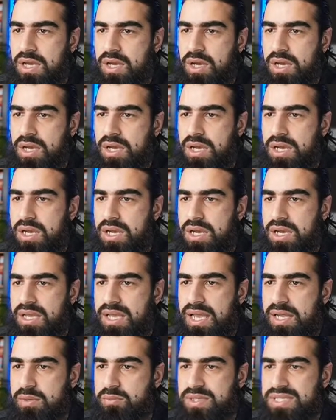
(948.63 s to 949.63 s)
Uh,
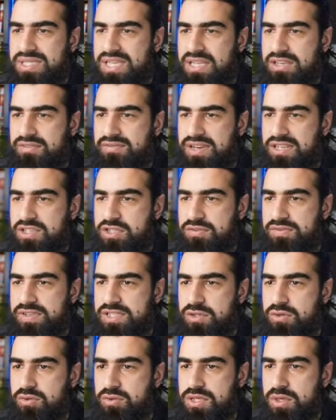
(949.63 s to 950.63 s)
can we take advantage of
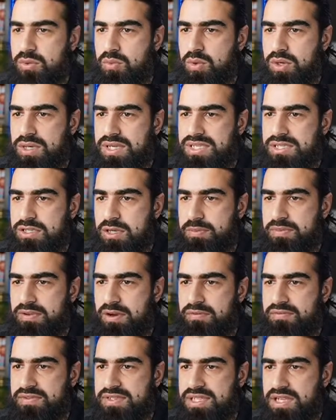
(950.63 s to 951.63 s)
excluding what is
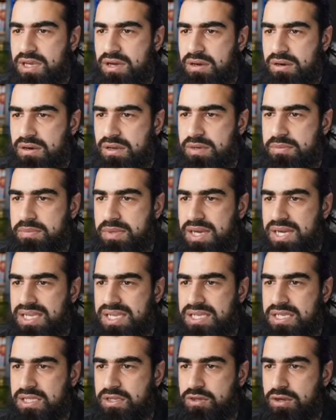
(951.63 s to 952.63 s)
obviously haram,
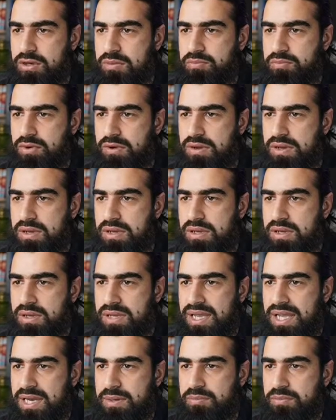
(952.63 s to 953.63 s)
i.e., non uh,
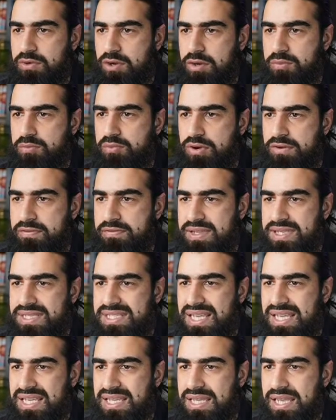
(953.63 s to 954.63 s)
can non-profit
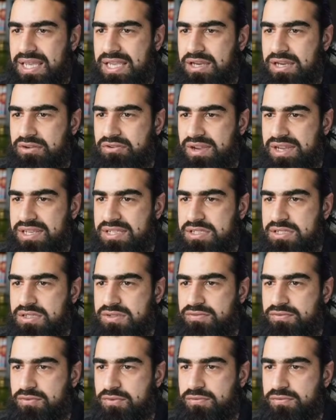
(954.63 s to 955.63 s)
take a grant
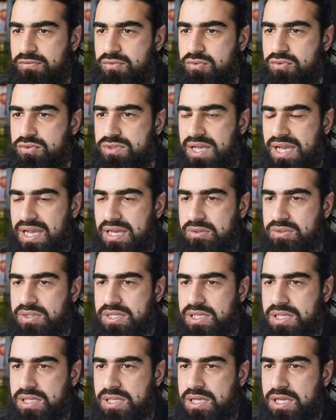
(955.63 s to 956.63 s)
for food,
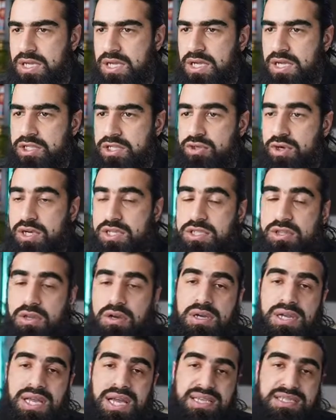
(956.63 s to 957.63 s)
housing? So as
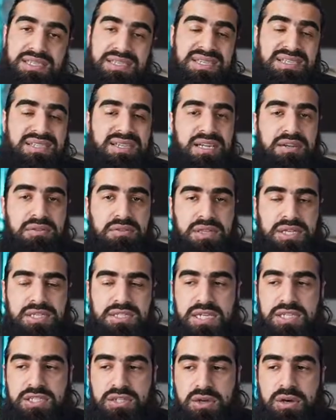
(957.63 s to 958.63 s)
long as these kind of things,
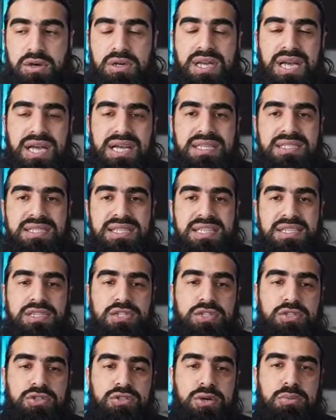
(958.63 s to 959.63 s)
as long as it
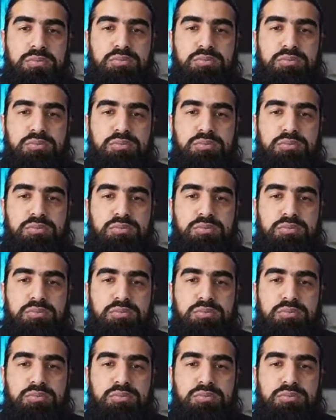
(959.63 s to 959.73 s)
does not